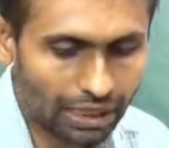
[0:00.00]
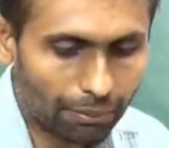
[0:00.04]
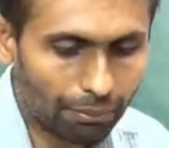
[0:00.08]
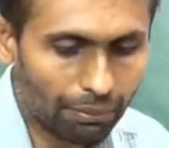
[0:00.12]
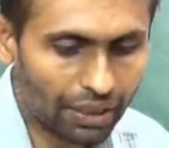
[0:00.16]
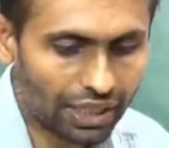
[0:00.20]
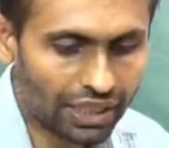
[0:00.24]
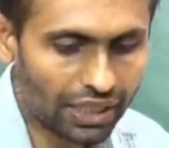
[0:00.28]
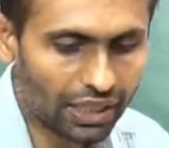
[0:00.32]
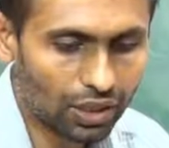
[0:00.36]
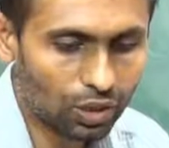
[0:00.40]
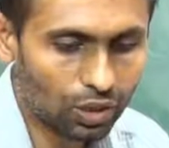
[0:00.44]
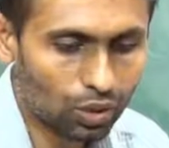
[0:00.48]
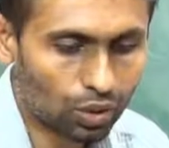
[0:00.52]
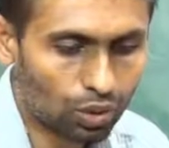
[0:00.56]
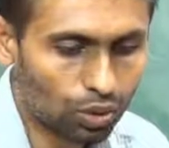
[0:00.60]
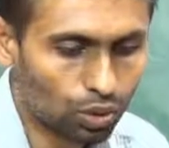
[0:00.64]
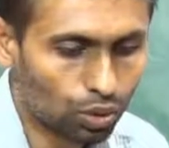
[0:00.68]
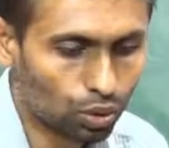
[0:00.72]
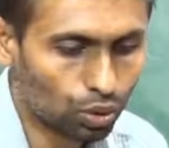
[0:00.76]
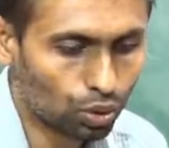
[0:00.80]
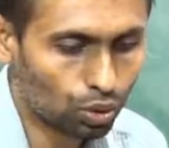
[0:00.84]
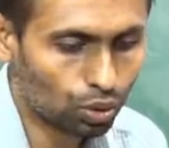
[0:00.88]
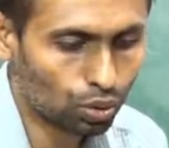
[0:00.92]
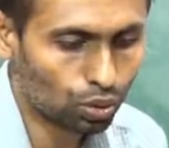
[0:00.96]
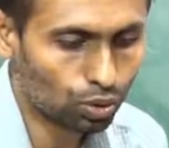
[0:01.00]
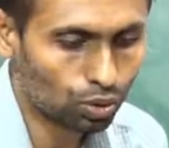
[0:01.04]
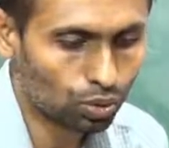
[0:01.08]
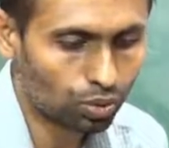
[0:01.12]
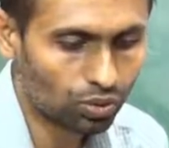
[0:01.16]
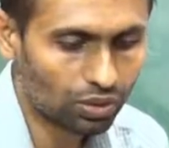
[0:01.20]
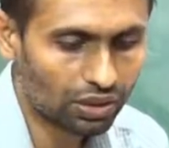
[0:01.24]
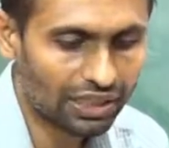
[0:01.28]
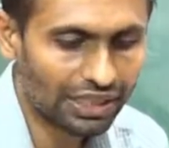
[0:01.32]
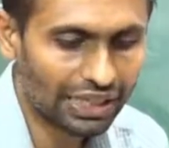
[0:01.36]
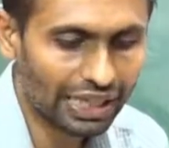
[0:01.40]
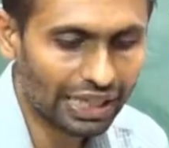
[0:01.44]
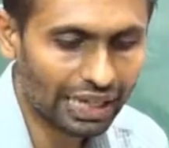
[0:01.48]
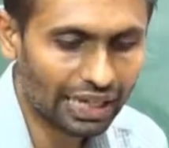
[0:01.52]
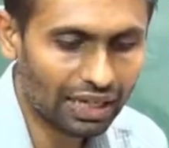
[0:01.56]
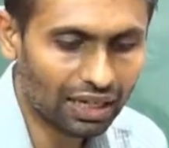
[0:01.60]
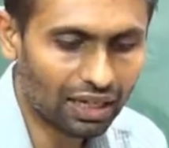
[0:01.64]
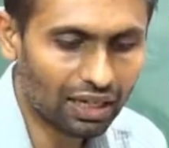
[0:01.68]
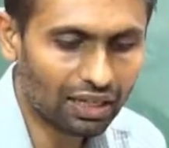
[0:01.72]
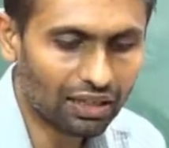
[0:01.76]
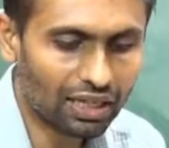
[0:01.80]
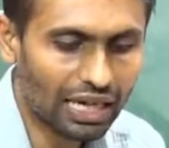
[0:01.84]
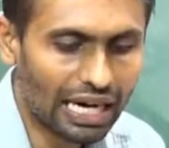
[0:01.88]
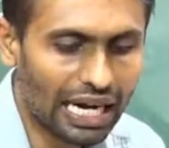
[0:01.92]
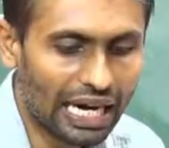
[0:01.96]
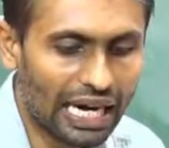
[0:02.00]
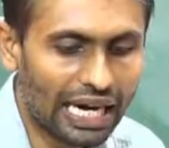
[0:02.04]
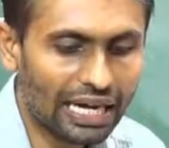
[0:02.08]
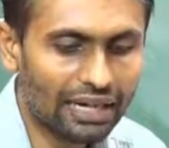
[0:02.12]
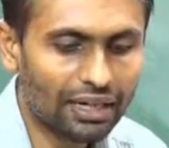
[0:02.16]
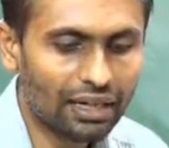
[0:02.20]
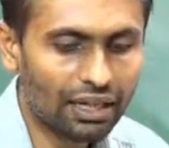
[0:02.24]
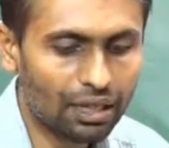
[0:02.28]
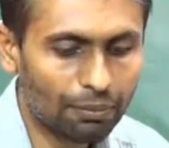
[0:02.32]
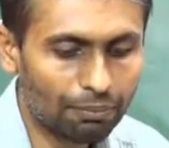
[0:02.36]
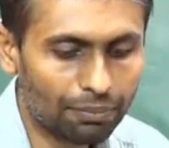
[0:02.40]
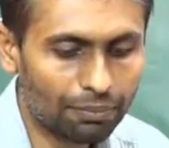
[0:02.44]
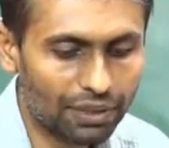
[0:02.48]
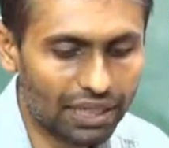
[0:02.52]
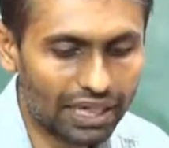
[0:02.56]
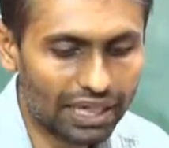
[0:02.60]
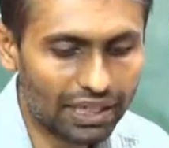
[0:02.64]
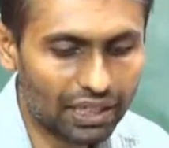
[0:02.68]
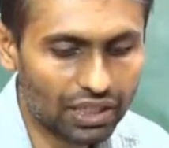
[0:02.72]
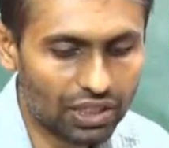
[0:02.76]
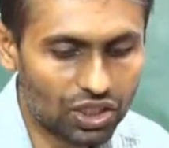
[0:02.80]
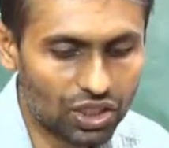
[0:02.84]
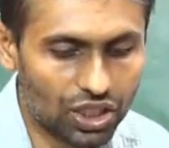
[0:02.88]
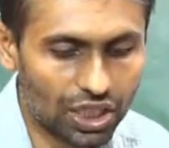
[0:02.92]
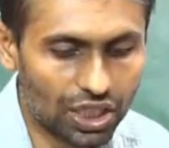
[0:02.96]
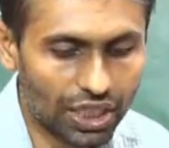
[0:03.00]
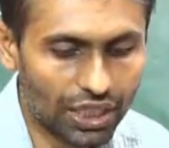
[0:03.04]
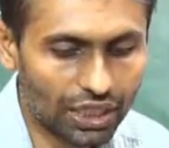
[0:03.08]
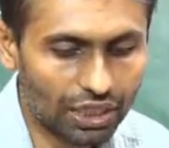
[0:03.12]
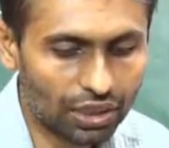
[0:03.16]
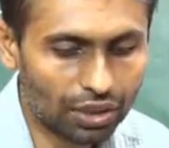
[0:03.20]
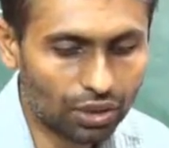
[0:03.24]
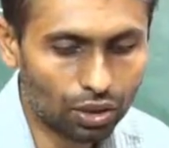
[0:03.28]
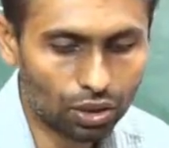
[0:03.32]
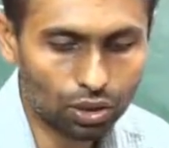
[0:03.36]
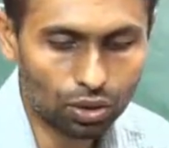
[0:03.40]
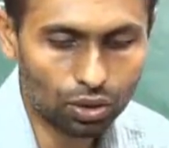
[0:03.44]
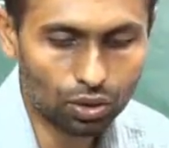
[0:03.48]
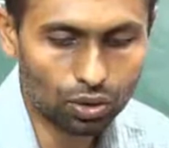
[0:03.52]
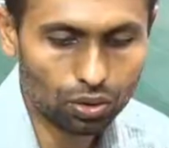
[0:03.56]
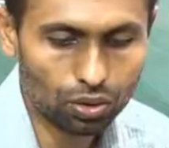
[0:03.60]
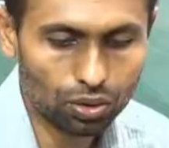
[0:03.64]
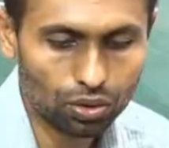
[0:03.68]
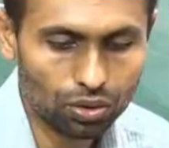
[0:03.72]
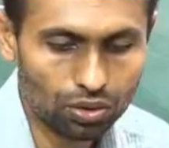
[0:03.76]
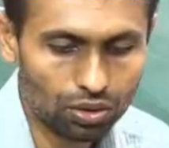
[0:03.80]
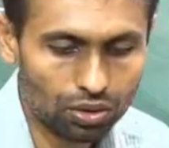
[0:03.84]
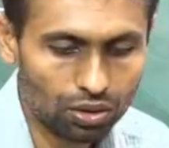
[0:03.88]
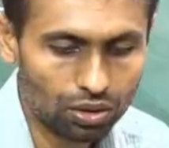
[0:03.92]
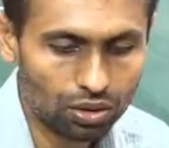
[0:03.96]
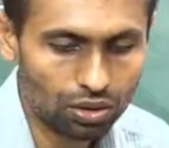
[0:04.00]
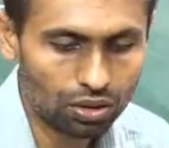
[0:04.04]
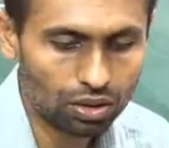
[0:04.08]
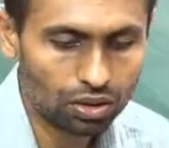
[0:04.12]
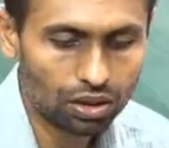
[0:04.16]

MID equal to 2. Cannot add or update a child row.